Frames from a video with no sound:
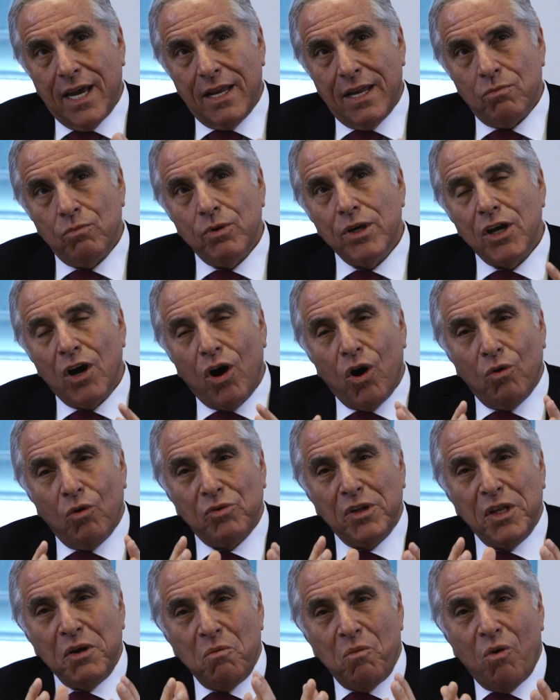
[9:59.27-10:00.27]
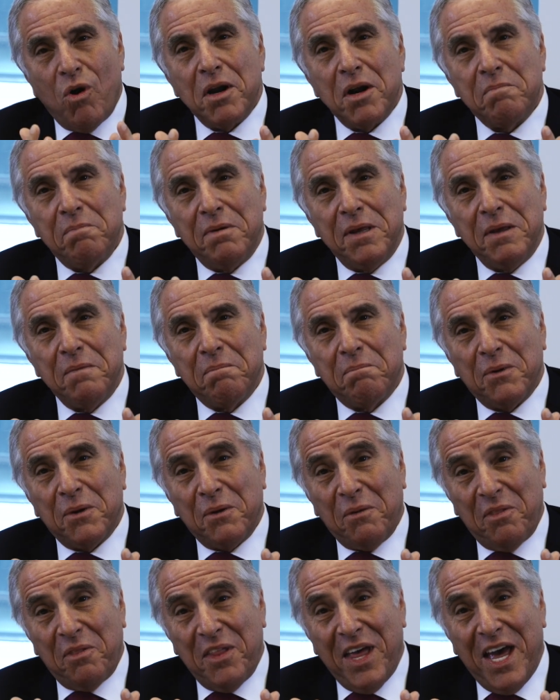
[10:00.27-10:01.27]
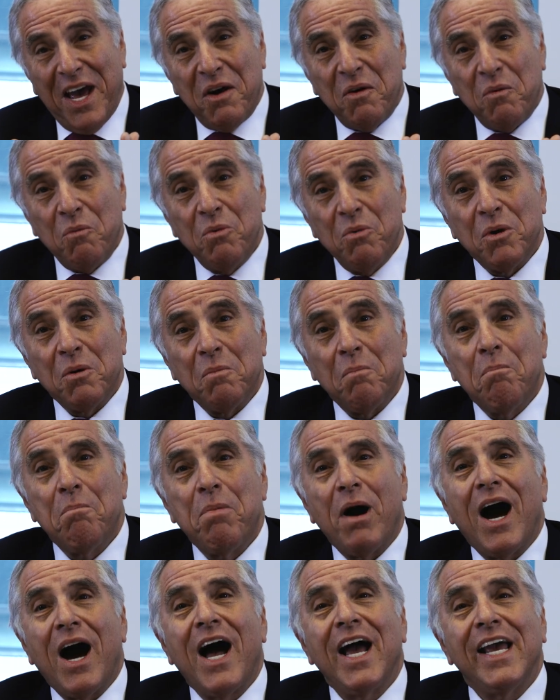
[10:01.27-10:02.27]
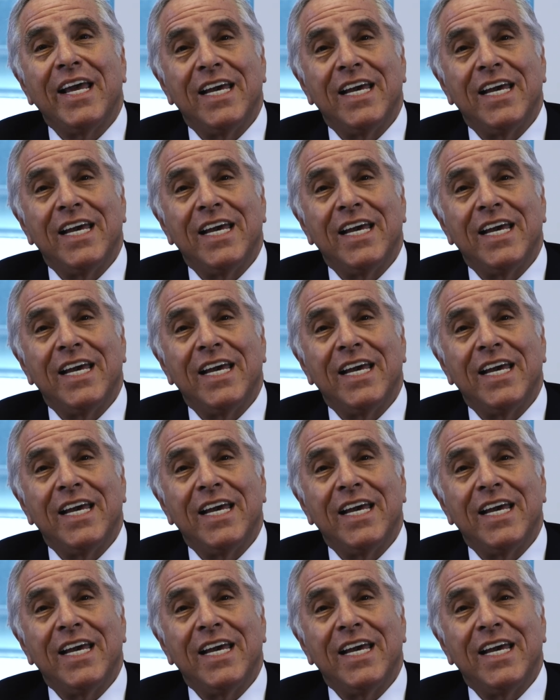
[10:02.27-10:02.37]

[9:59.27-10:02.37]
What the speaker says: and we only want people that will buy